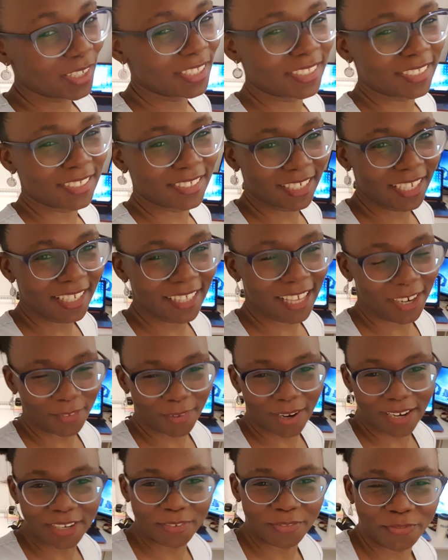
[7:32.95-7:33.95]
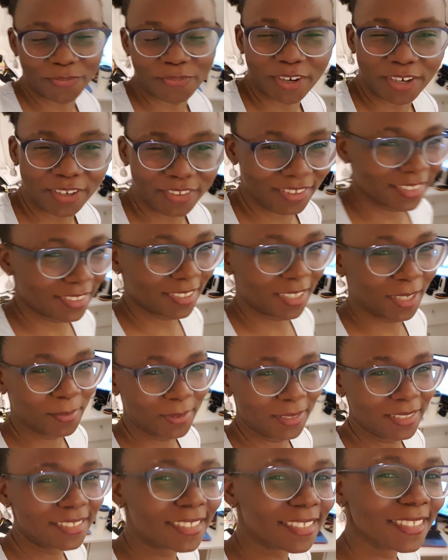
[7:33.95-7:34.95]
to say that right in front of this
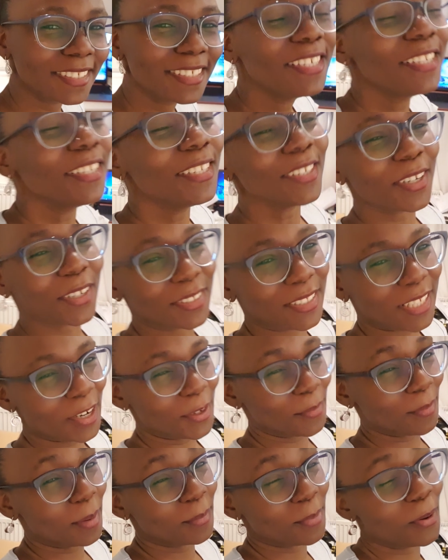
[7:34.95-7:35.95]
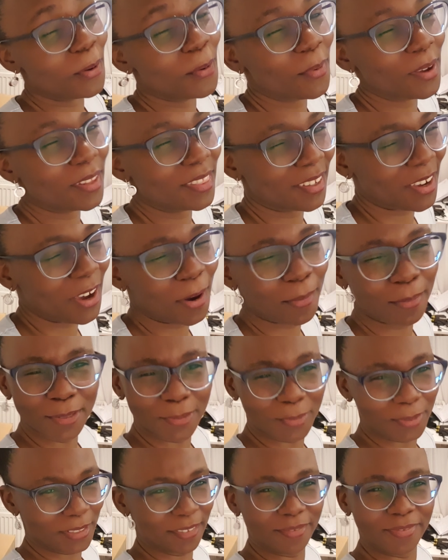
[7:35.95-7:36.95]
cupboard, because I remember when the cupboard
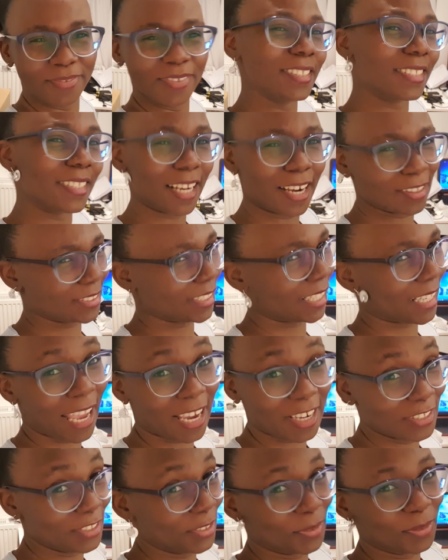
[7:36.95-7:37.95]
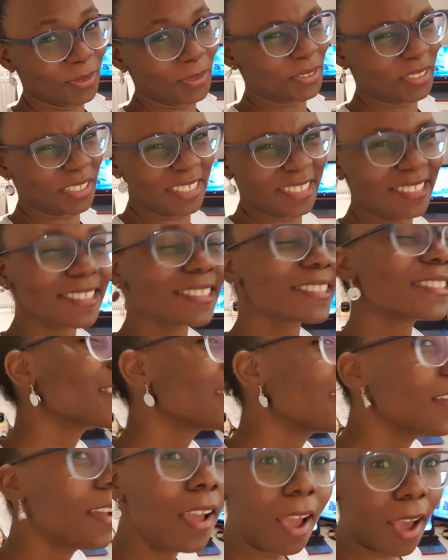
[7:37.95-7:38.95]
wouldn't fit and I was like, I can do all this,
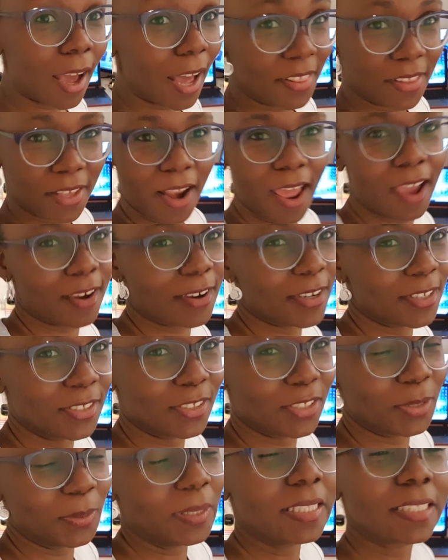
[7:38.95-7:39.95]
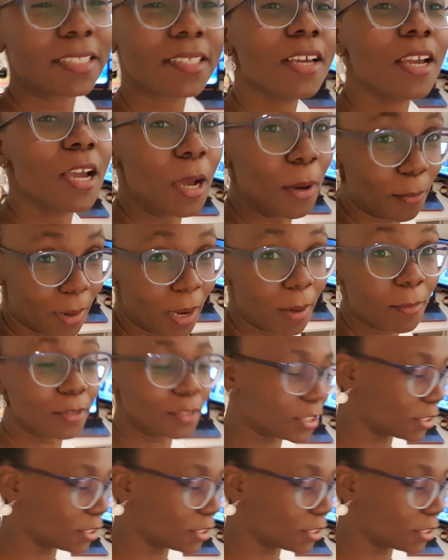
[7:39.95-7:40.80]
and then I couldn't do it. But I'm gonna do